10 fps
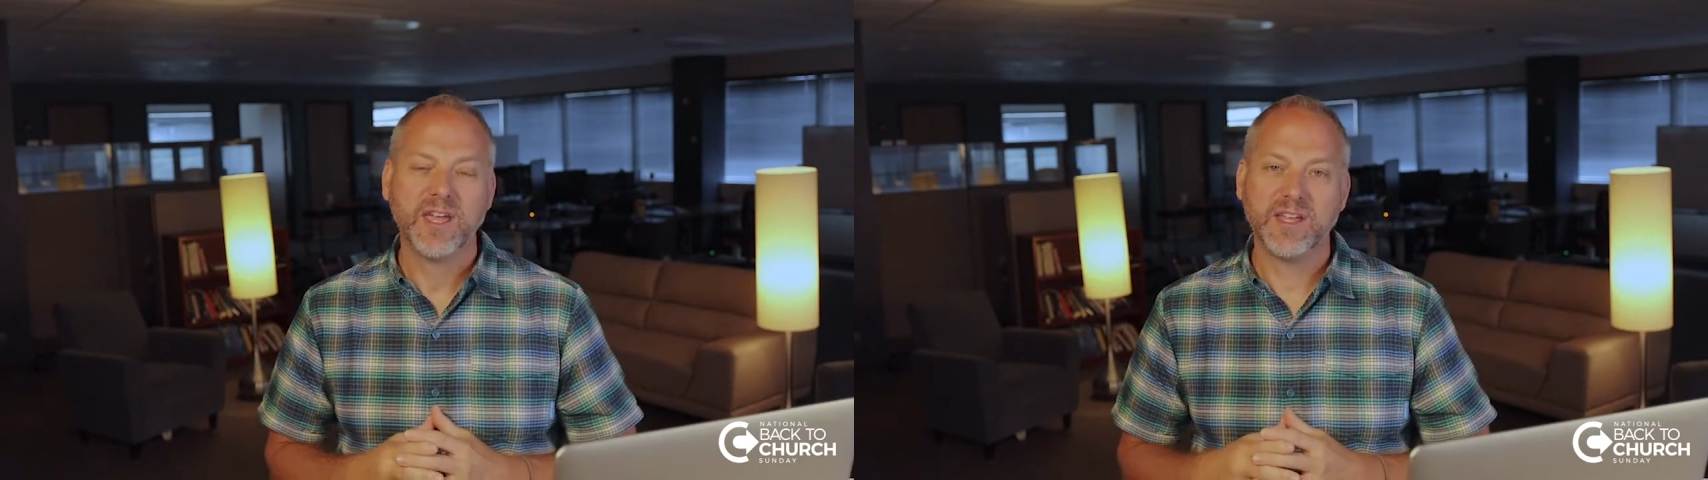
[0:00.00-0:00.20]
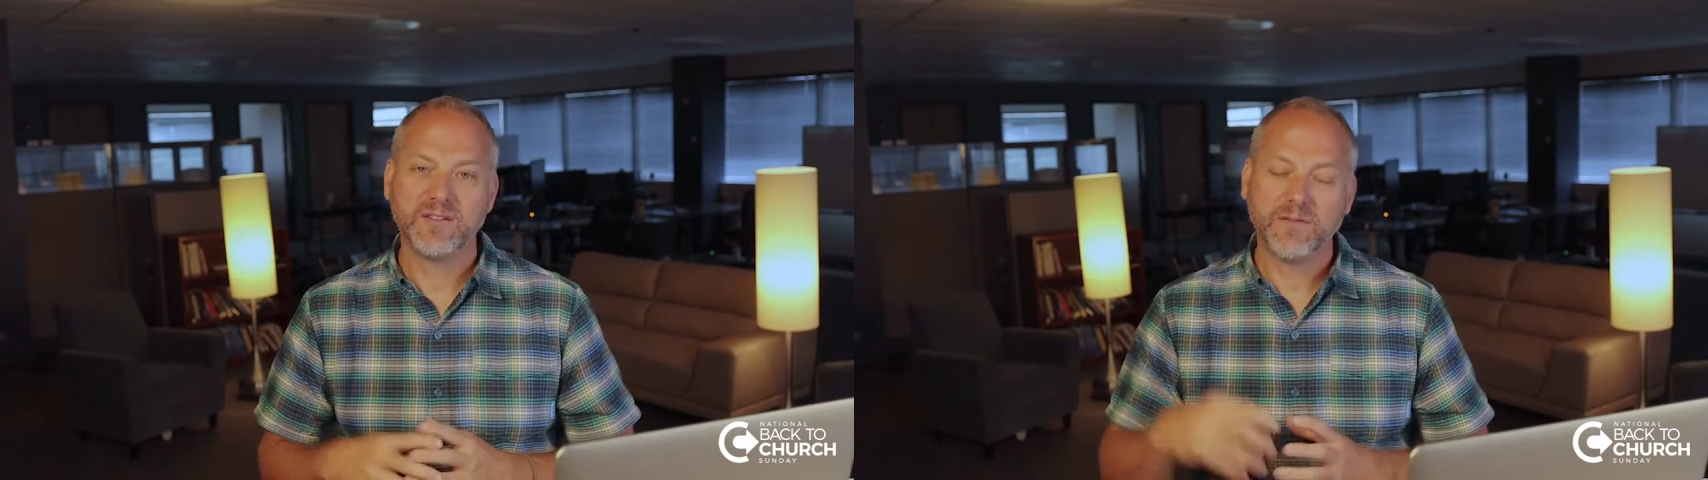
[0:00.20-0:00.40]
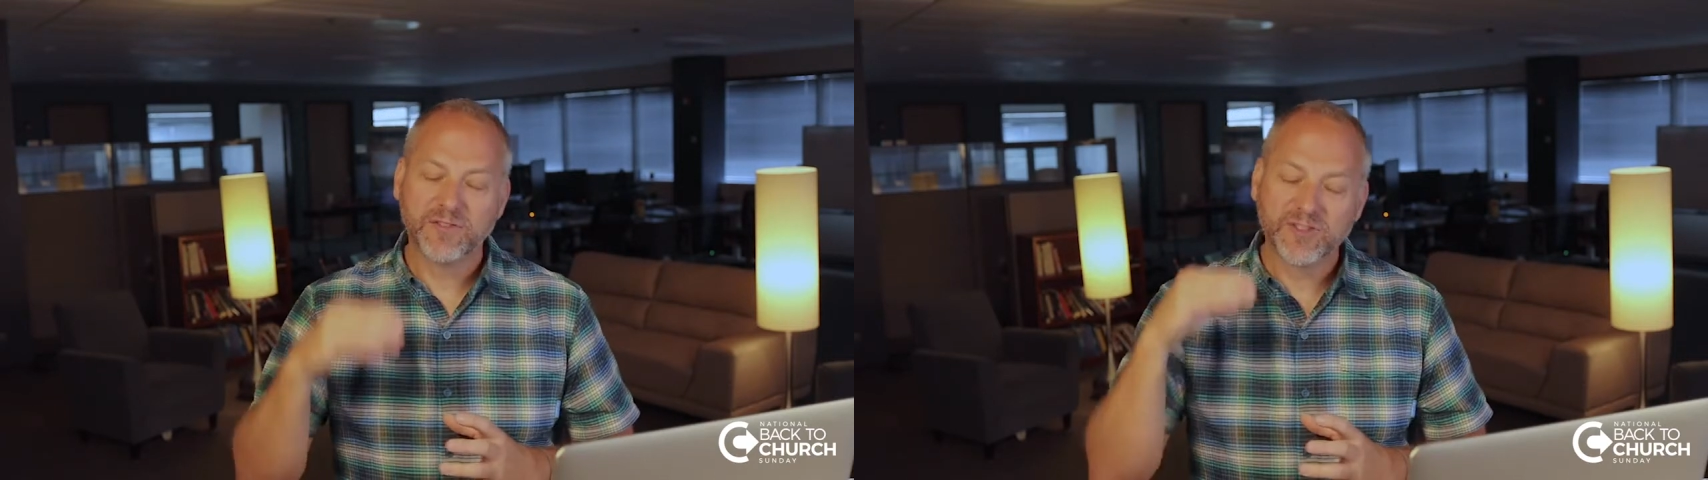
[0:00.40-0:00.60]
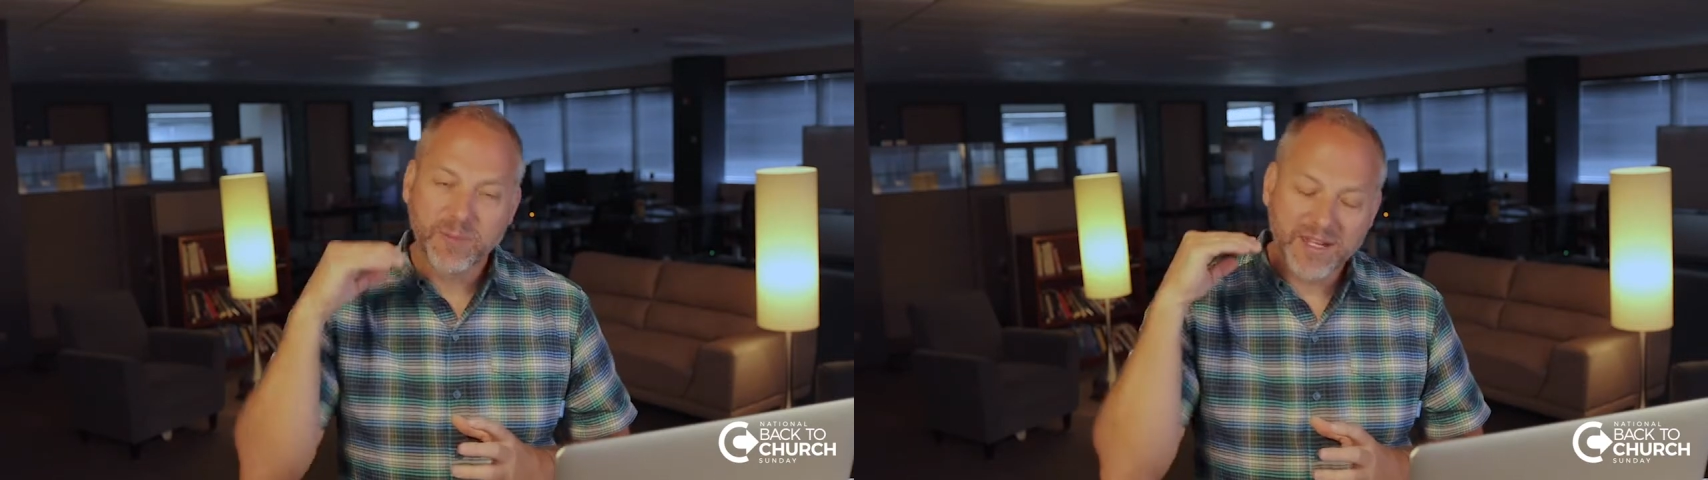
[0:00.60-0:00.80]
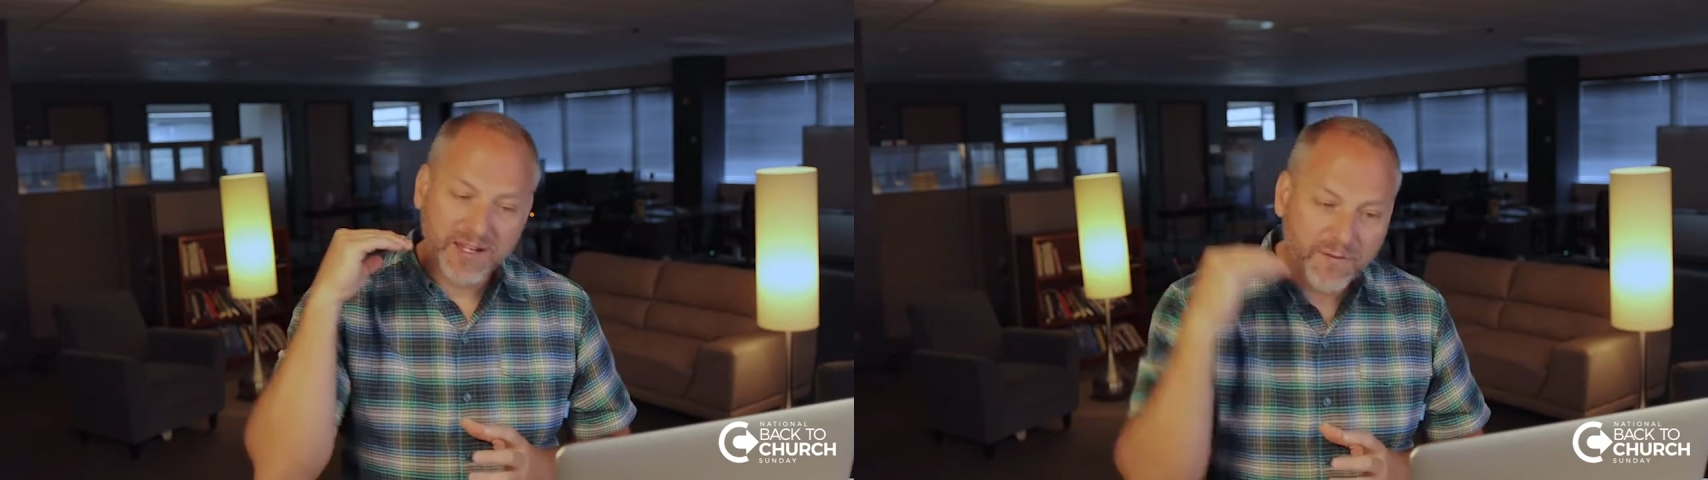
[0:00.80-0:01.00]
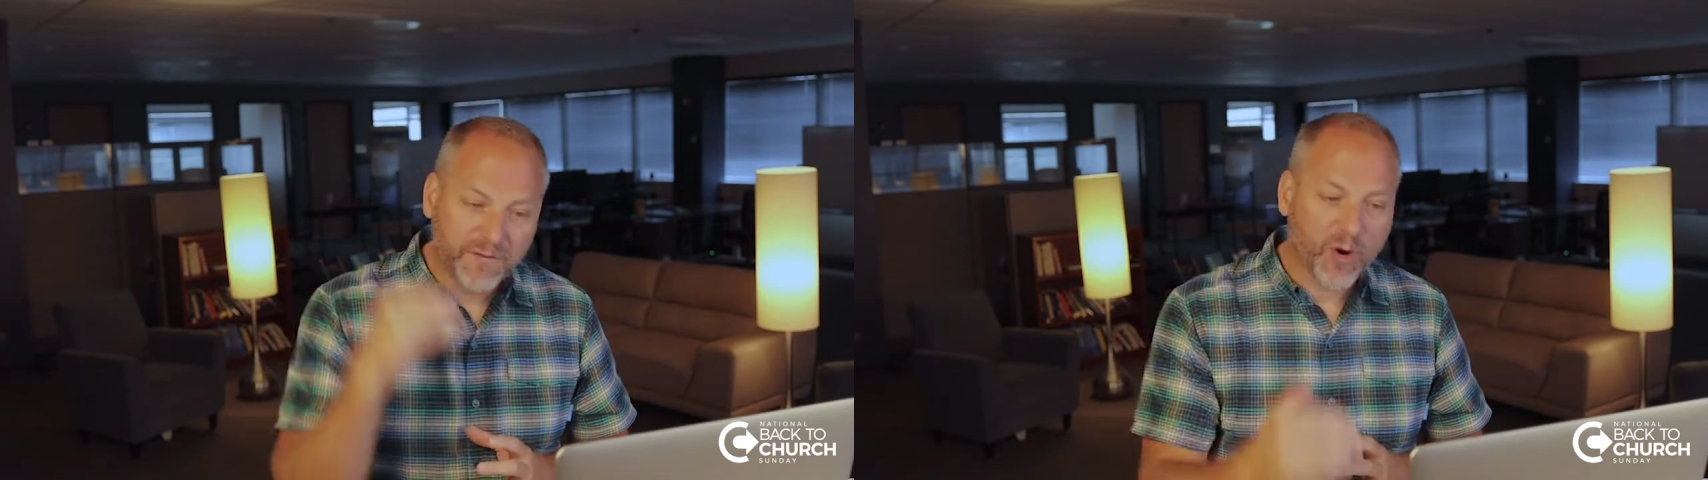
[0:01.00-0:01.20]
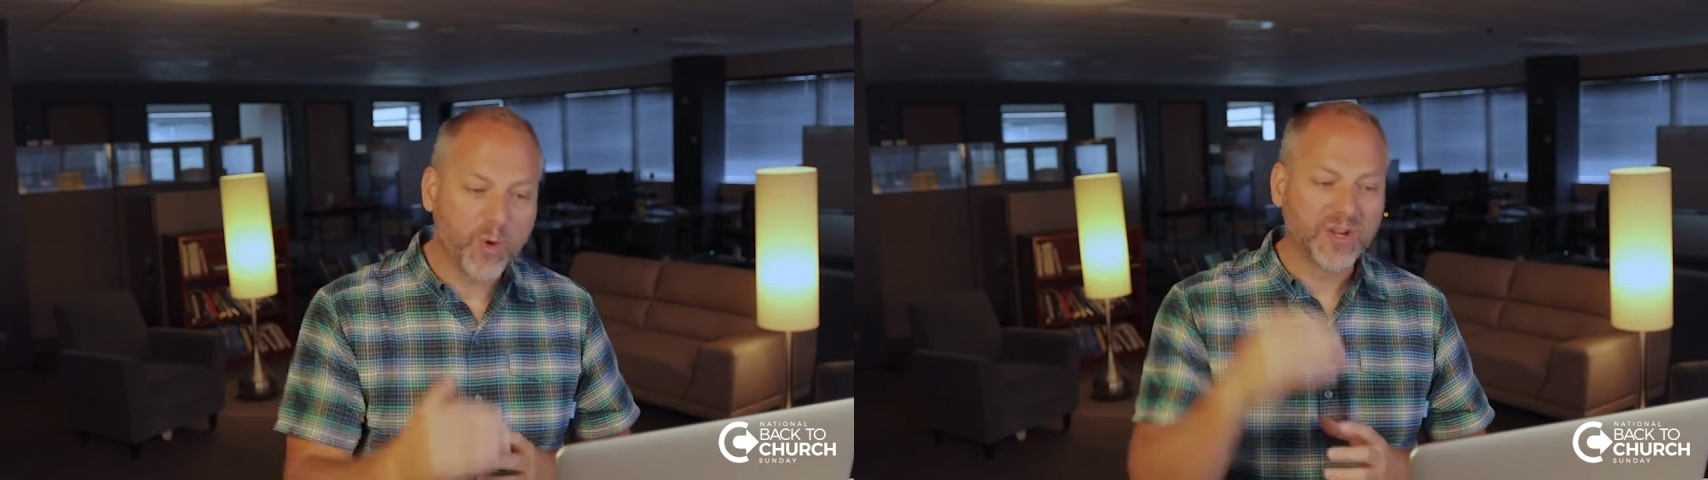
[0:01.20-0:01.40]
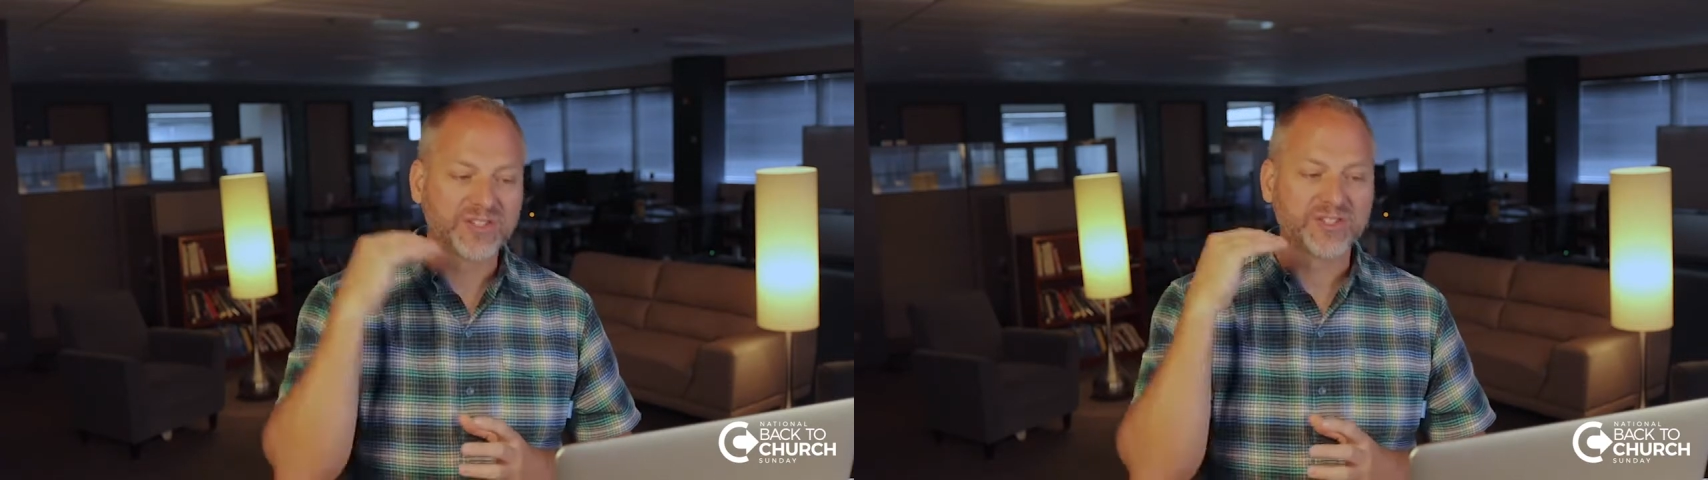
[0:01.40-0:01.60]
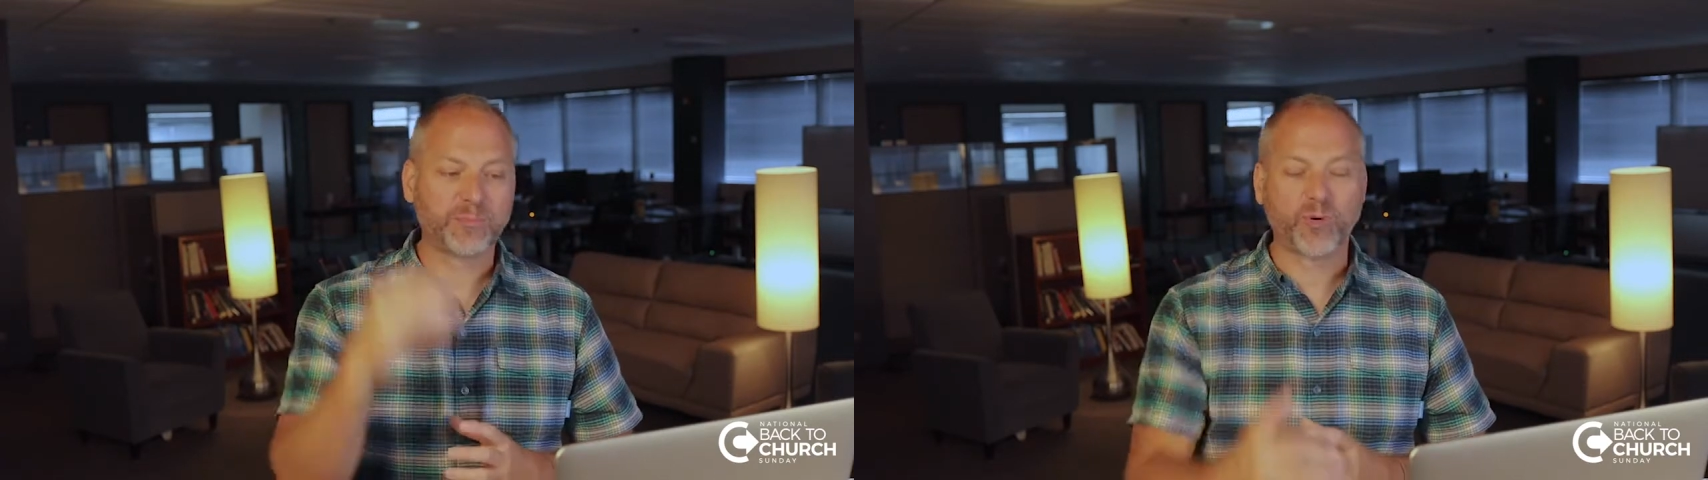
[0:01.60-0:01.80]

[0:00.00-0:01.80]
in spending focused